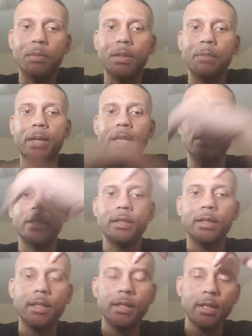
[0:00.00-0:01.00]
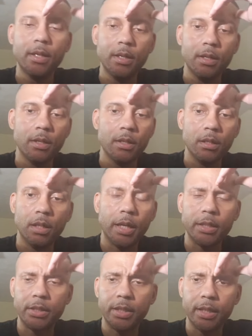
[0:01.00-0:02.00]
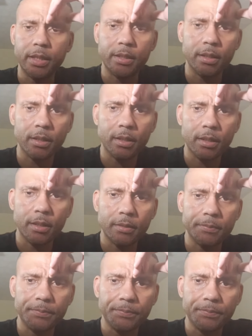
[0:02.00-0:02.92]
But basically, like I said, the